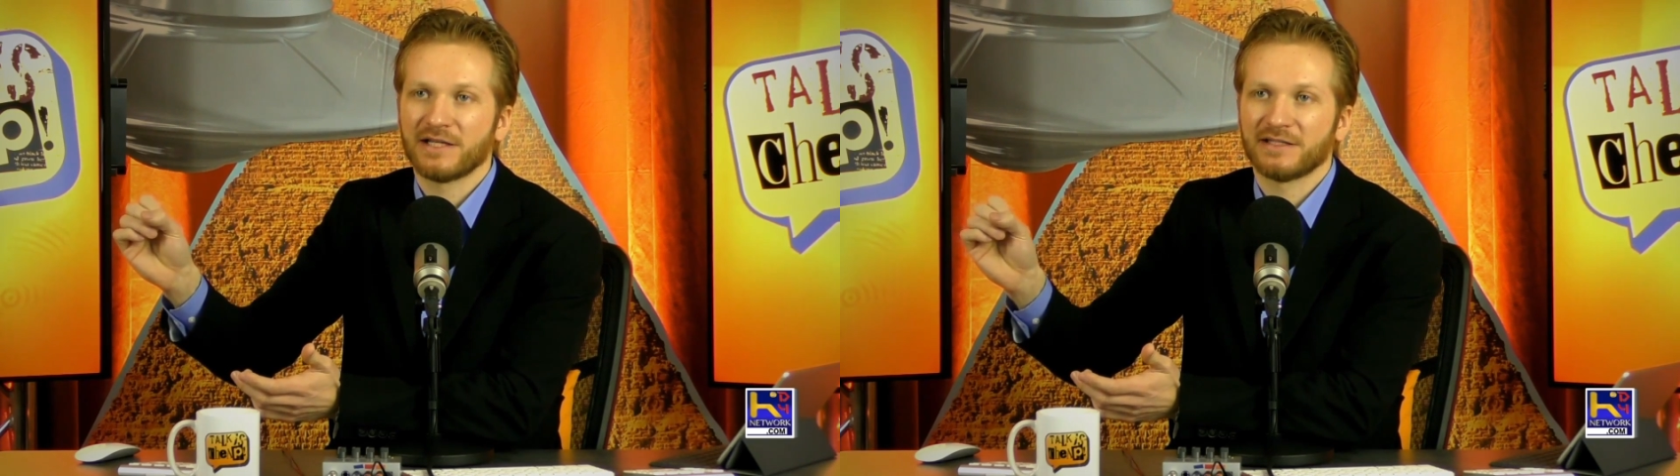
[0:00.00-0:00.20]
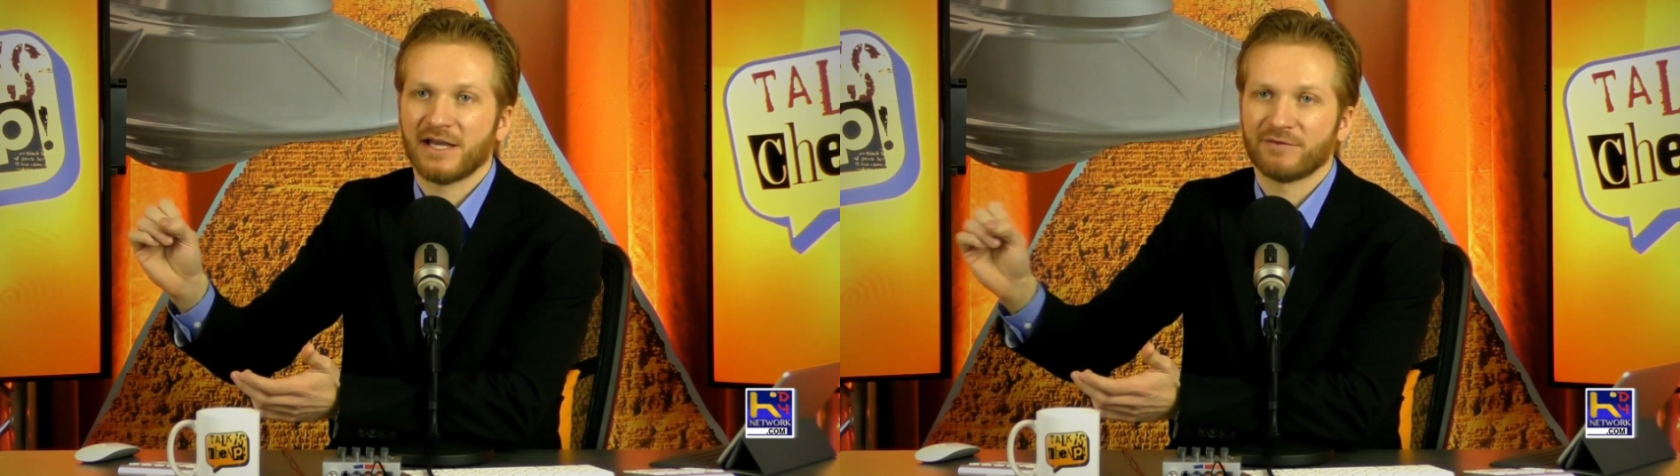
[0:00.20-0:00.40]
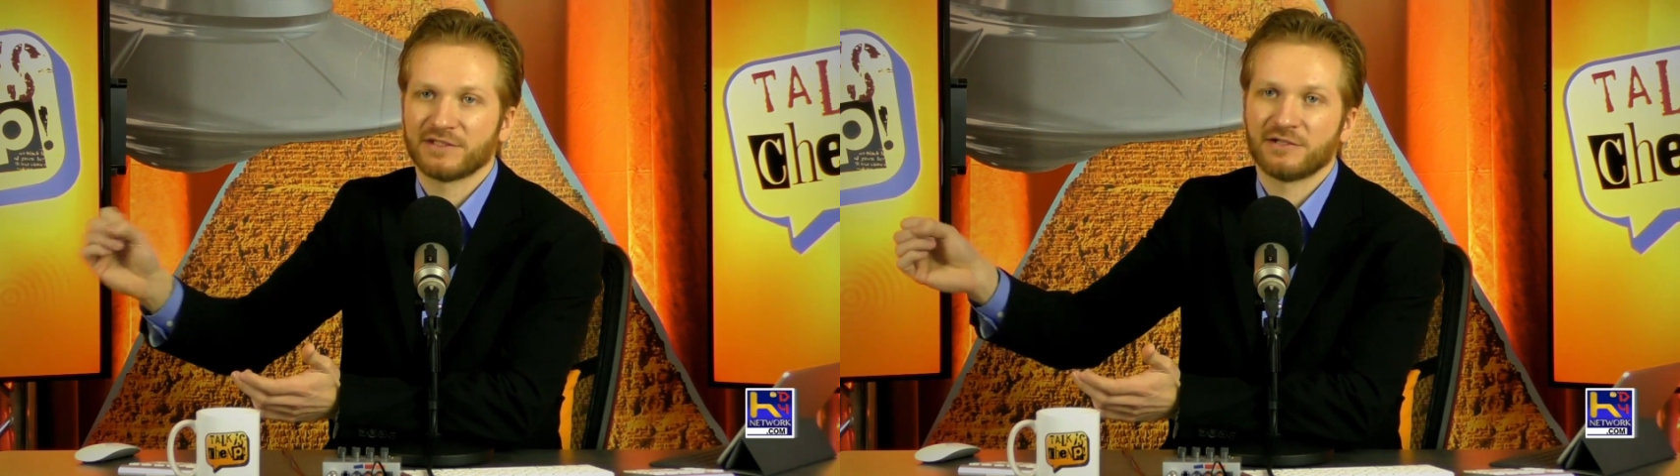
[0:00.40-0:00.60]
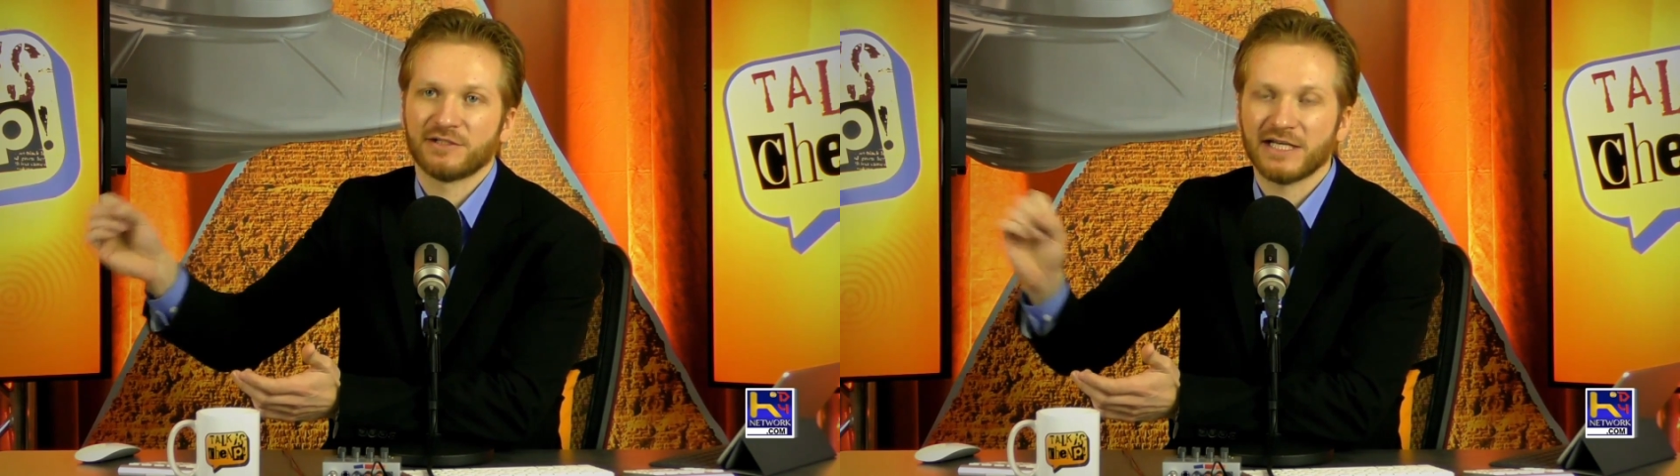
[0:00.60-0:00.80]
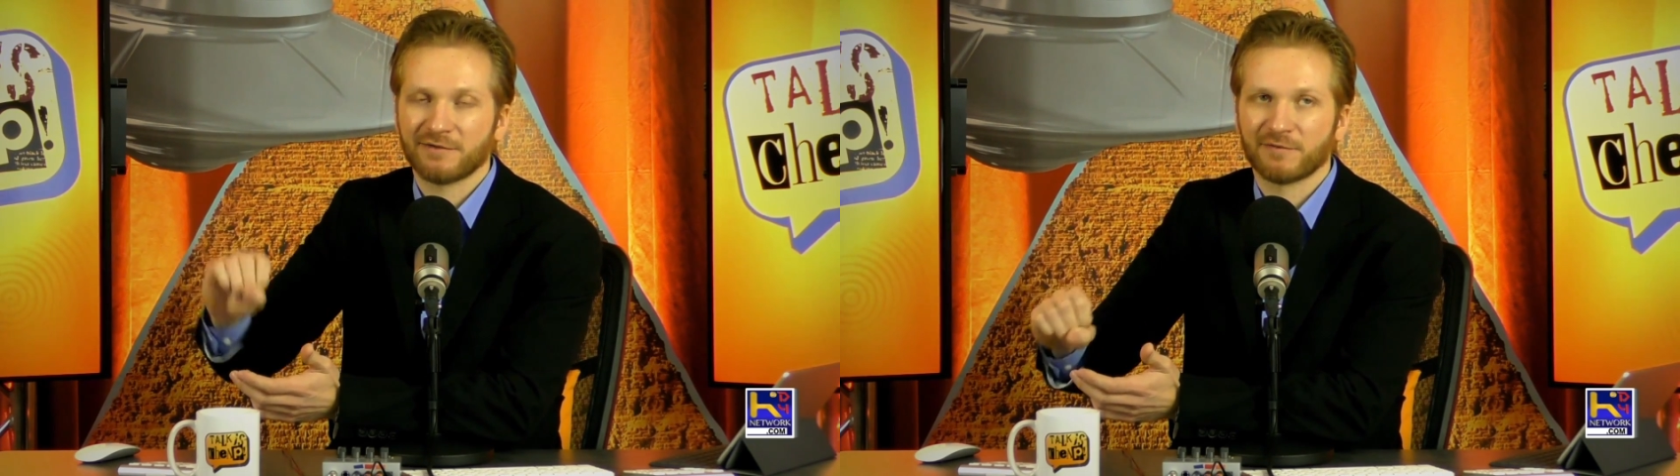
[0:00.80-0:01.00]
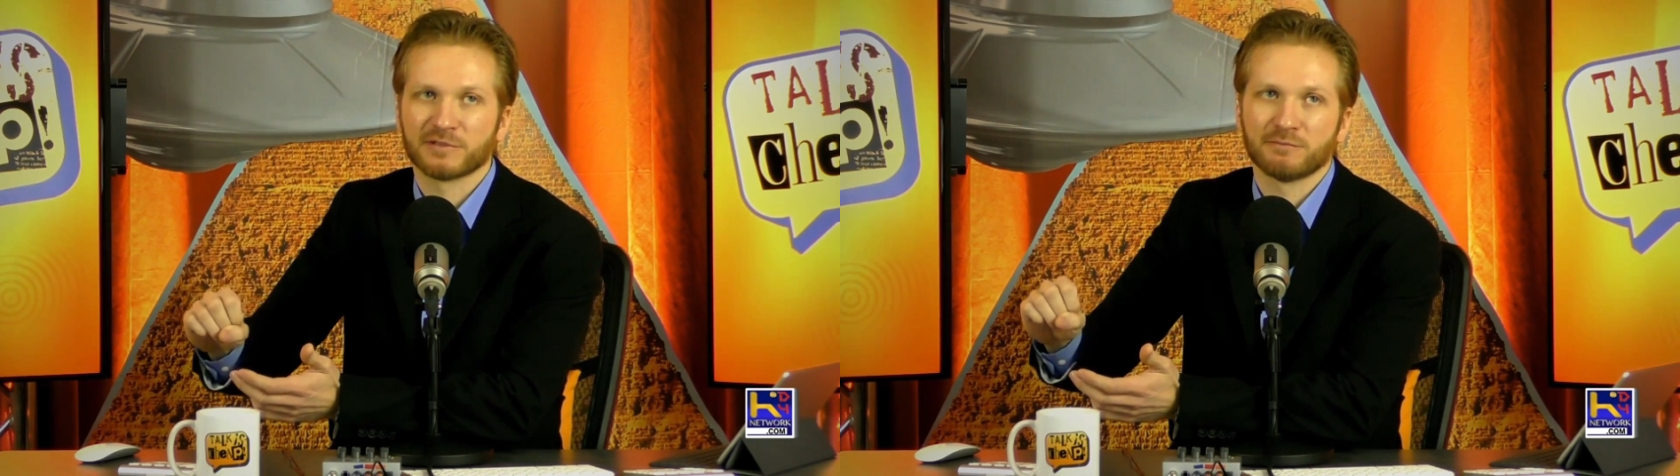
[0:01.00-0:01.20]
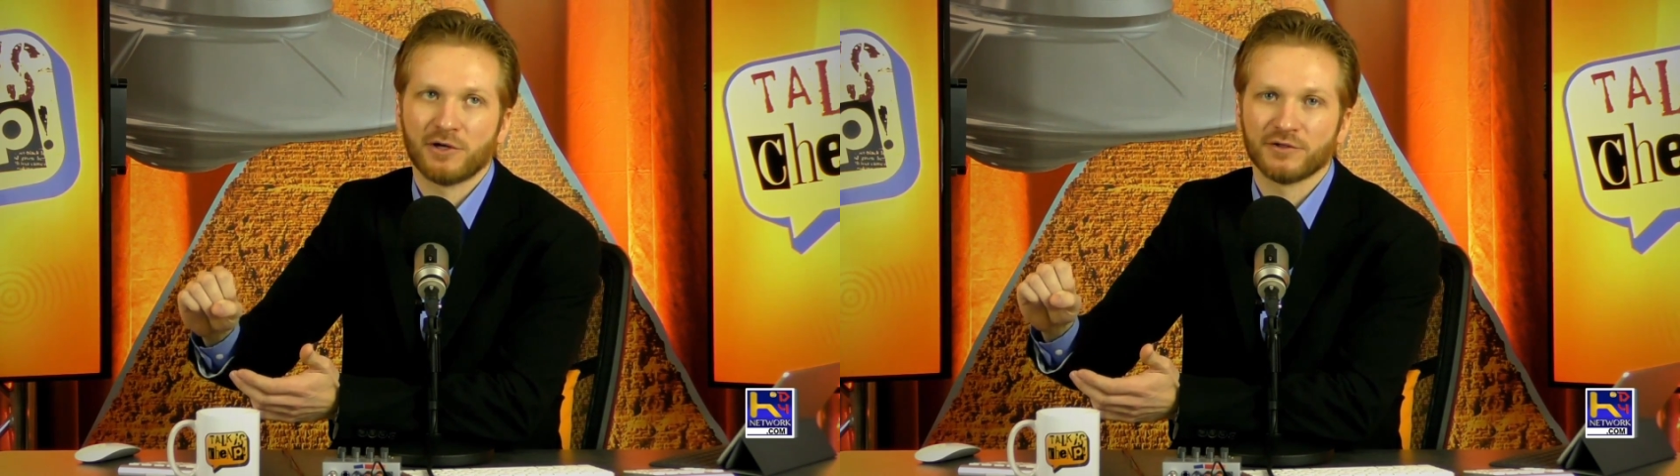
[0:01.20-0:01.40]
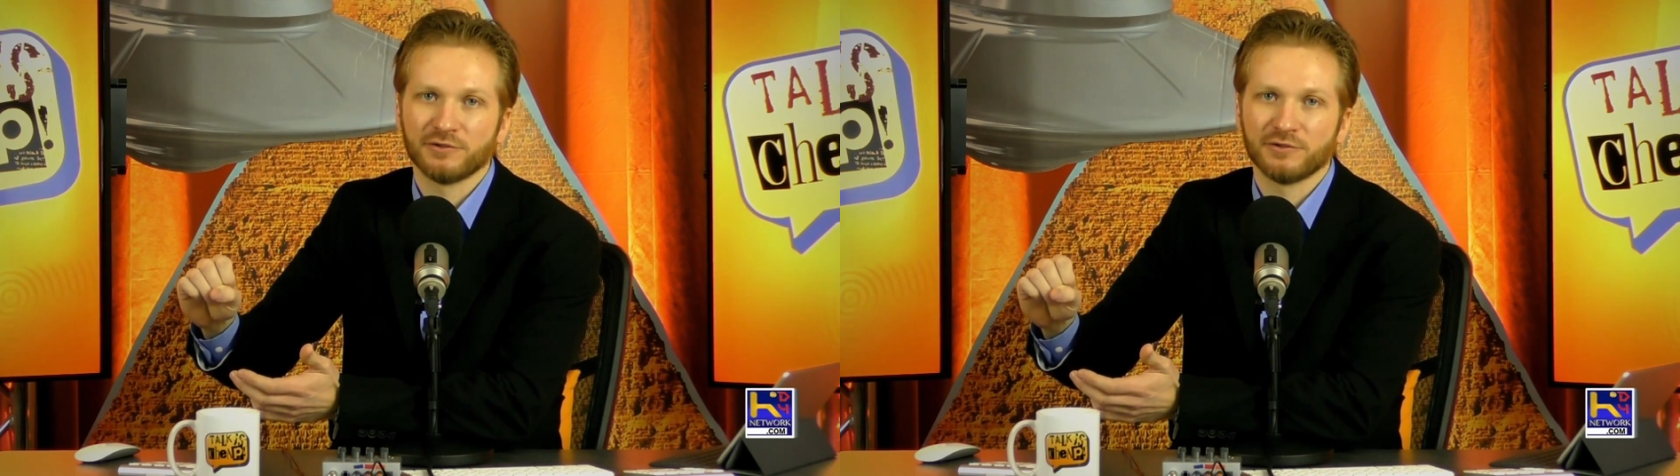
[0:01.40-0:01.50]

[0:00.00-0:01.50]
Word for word: that they have to start taking from small